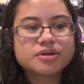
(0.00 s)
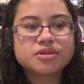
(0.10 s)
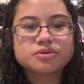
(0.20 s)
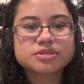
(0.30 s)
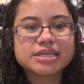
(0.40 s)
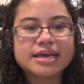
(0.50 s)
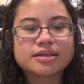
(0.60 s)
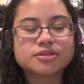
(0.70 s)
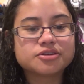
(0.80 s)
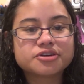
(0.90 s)
of those
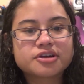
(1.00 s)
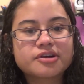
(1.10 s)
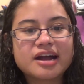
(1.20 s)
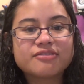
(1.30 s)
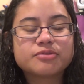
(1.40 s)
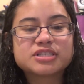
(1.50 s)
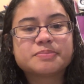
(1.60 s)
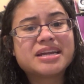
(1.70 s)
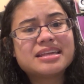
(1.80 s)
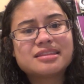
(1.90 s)
like learn a craft ones,
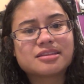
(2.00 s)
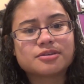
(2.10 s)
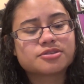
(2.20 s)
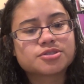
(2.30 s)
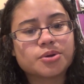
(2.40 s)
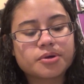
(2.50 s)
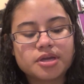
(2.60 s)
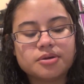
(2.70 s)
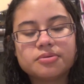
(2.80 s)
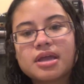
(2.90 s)
but I think they're so
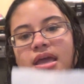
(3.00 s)
cute.